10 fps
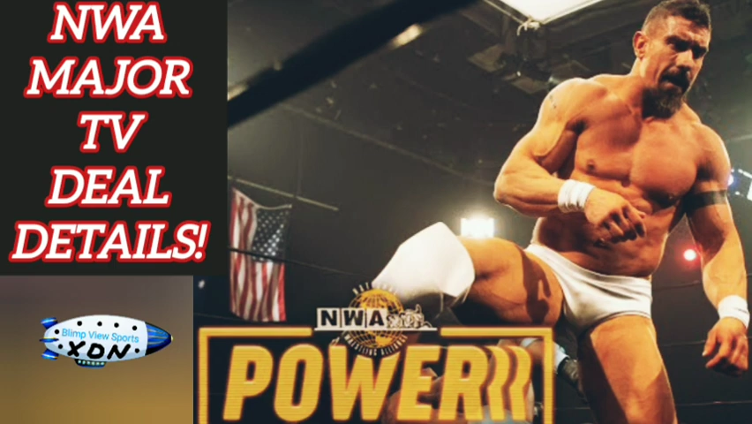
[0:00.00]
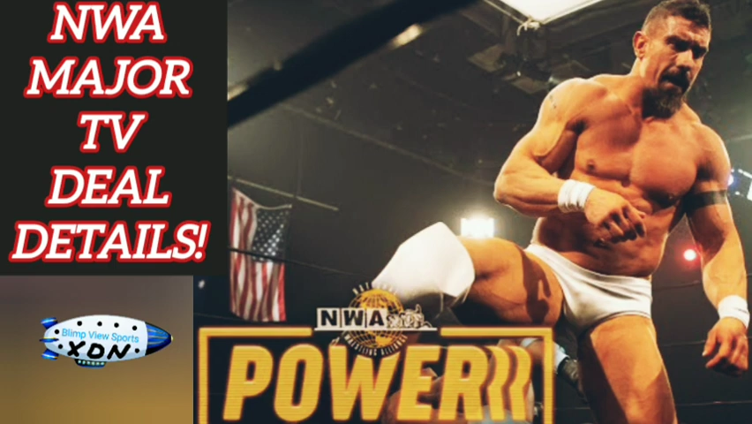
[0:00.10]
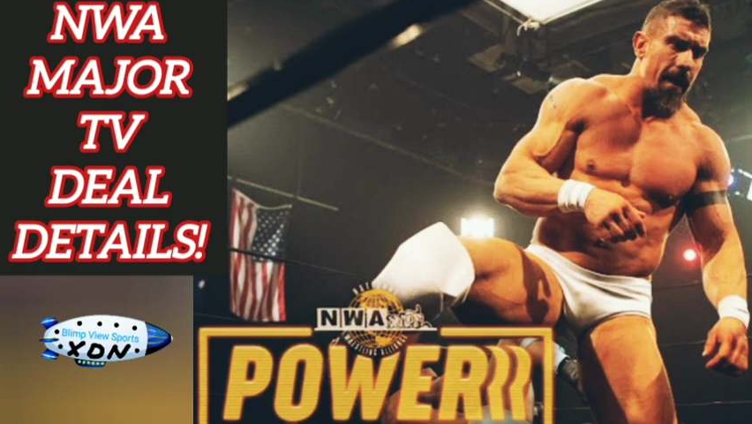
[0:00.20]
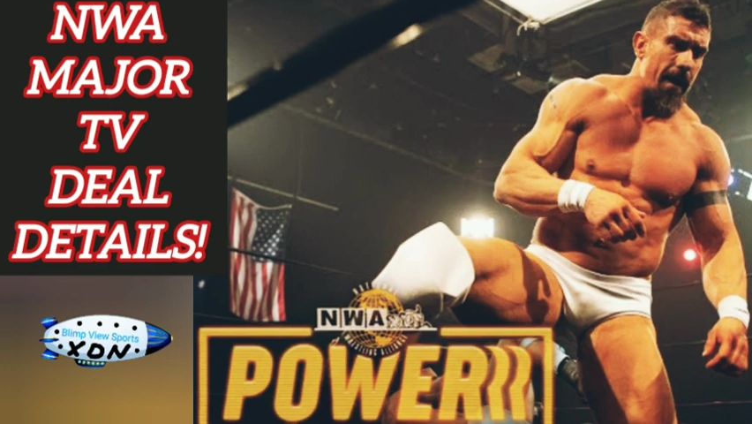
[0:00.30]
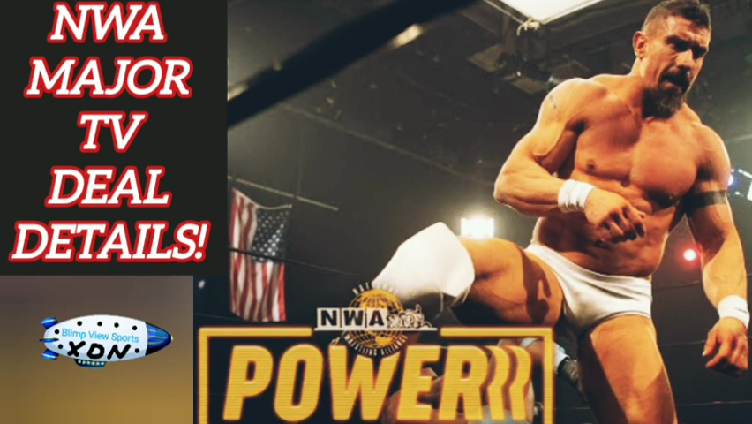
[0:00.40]

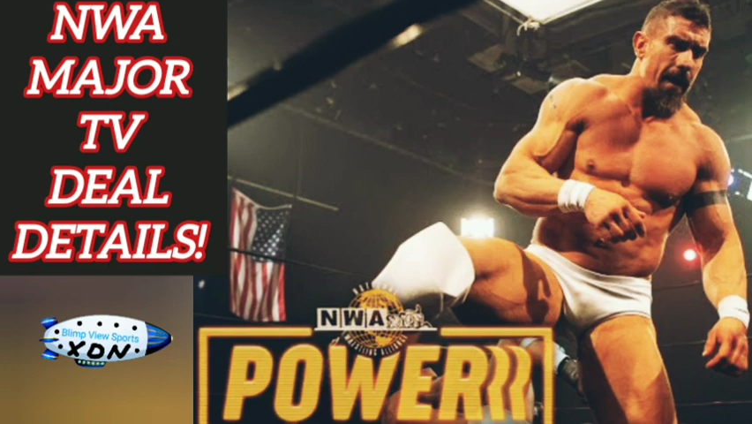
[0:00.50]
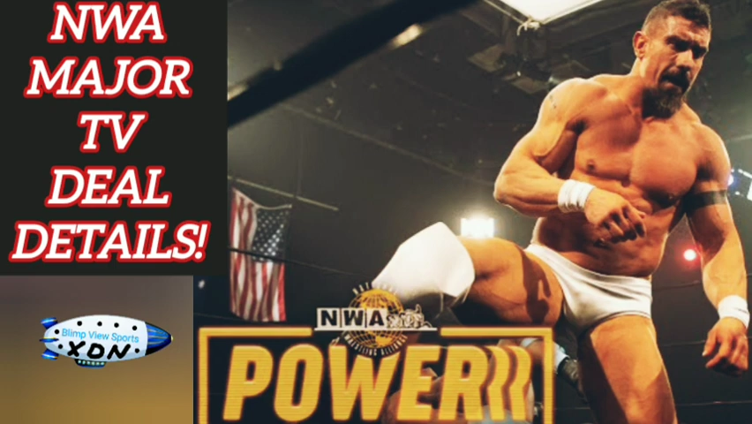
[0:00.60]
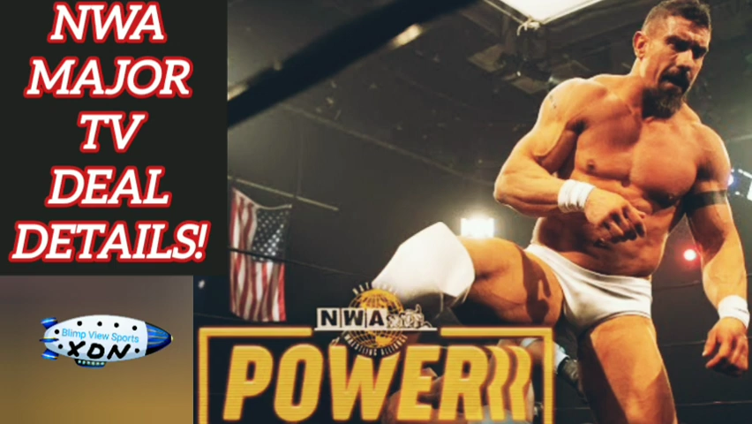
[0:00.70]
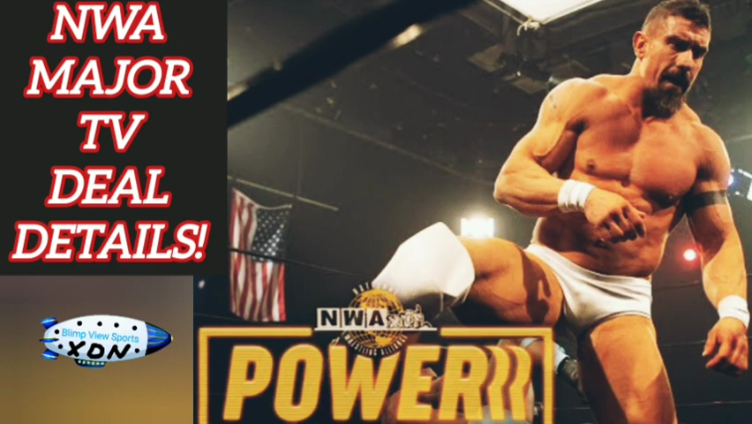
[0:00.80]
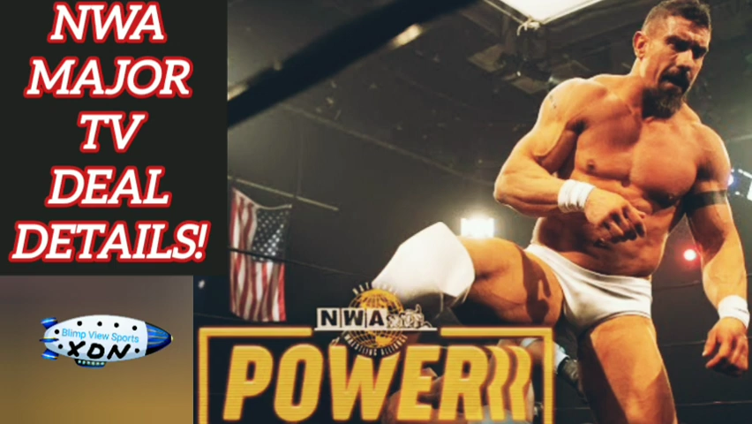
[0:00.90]

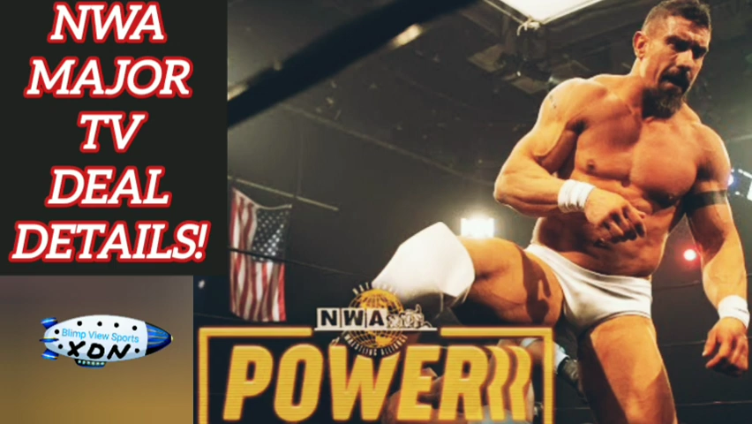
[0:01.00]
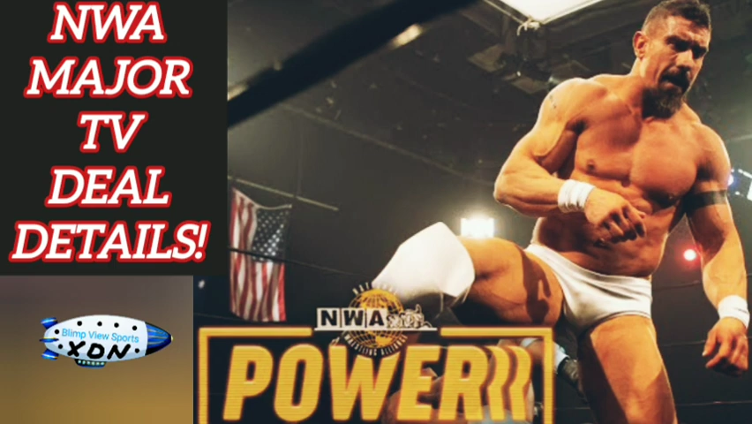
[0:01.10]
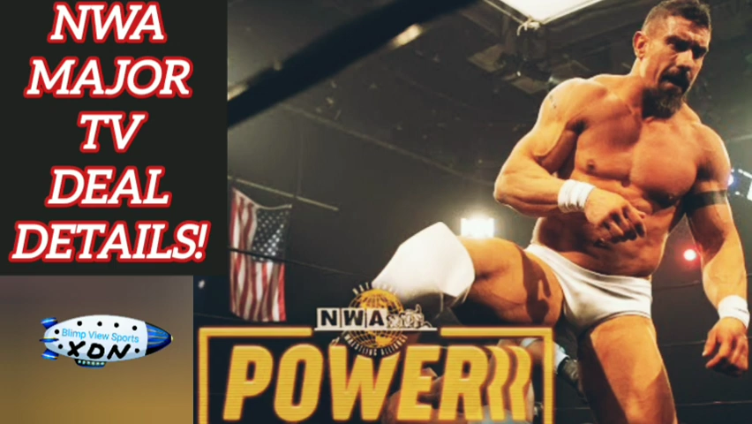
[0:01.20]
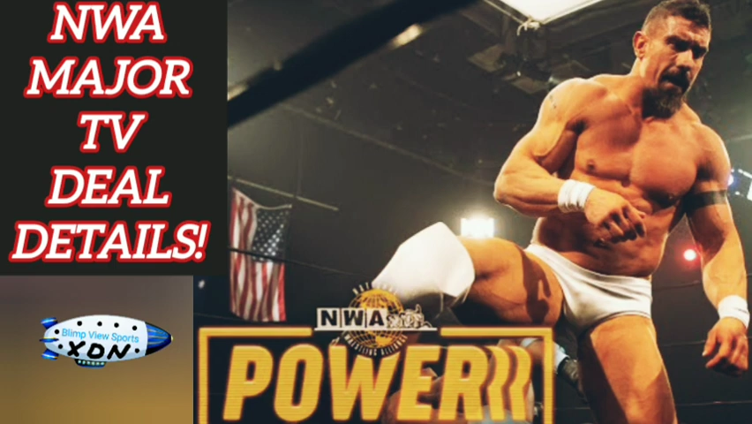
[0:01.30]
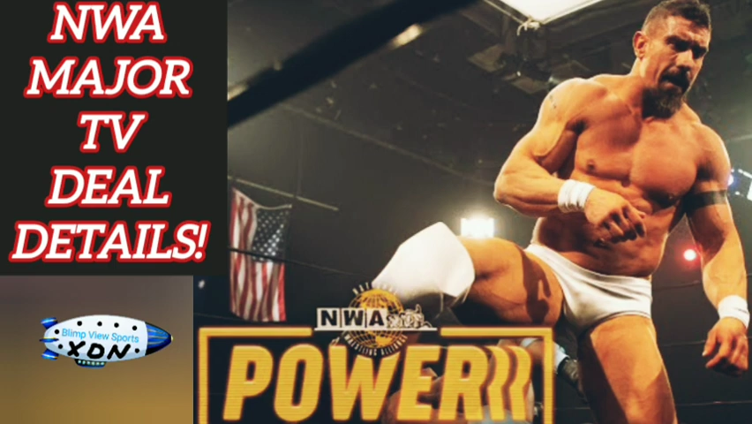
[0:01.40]

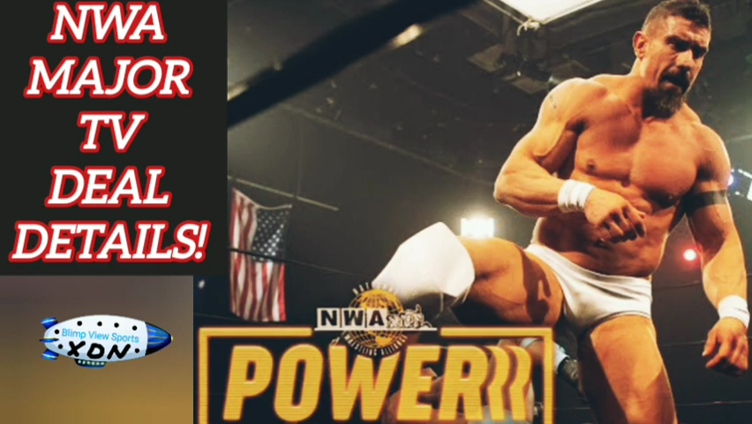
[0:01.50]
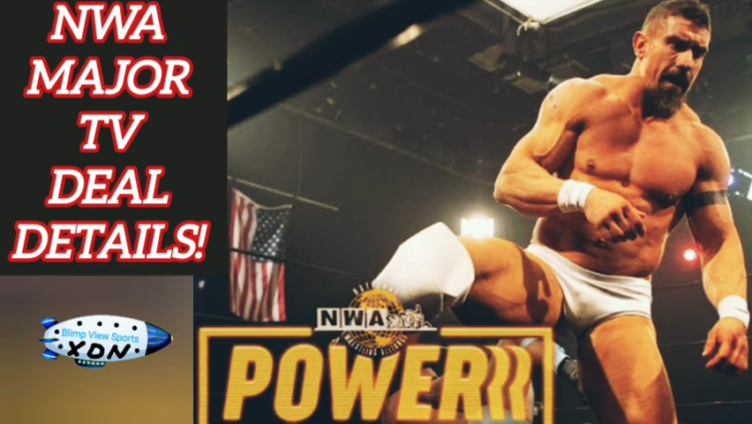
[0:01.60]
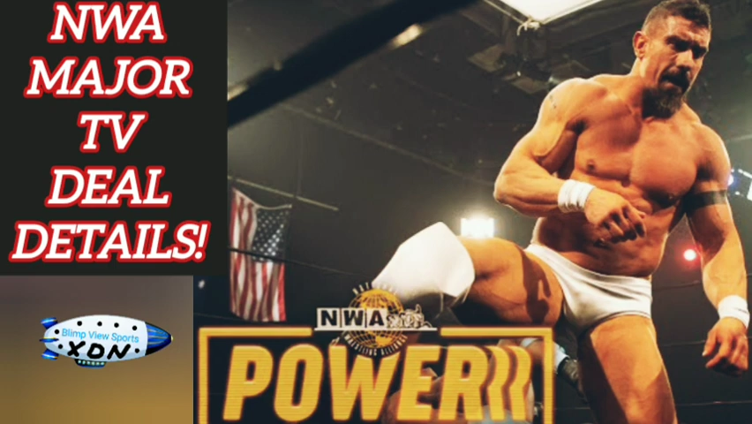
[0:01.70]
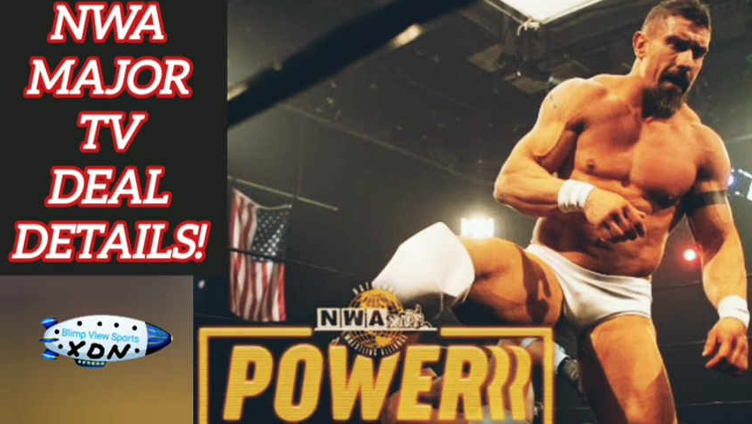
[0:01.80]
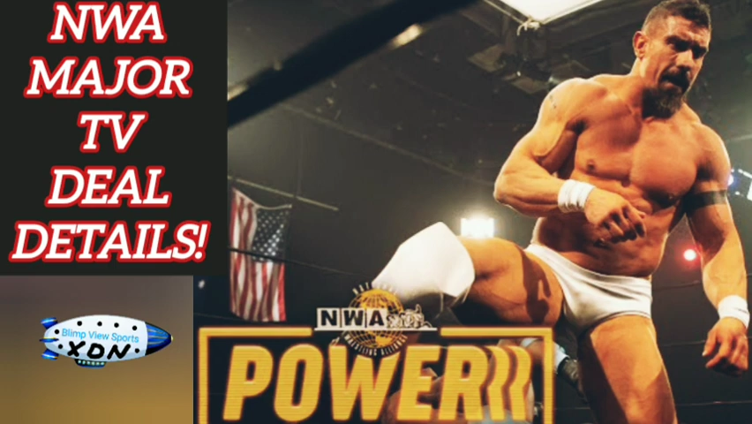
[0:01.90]

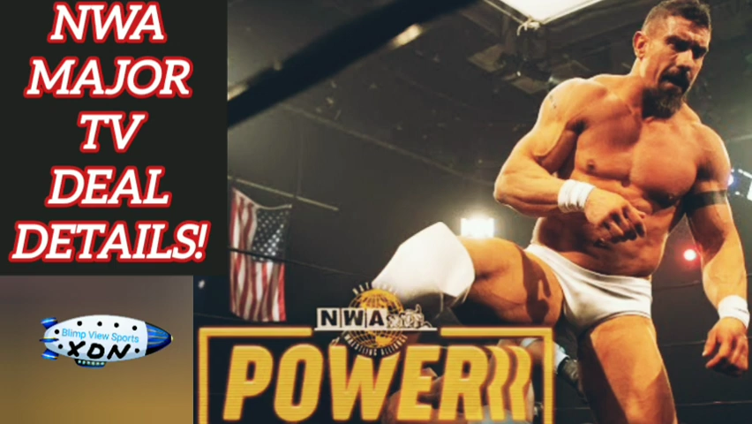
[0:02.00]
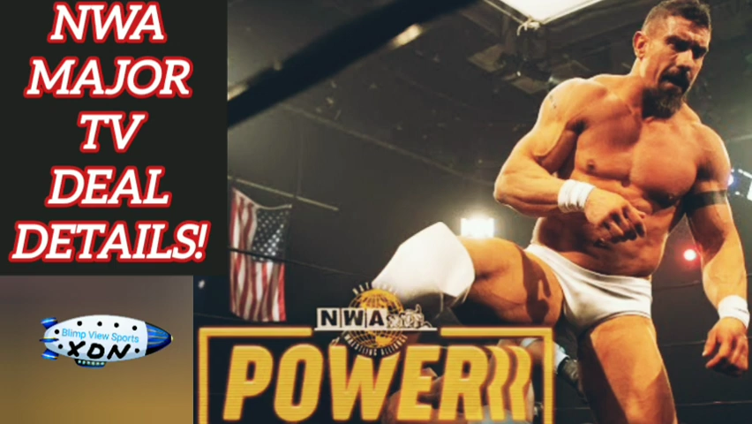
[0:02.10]
Nothing is said.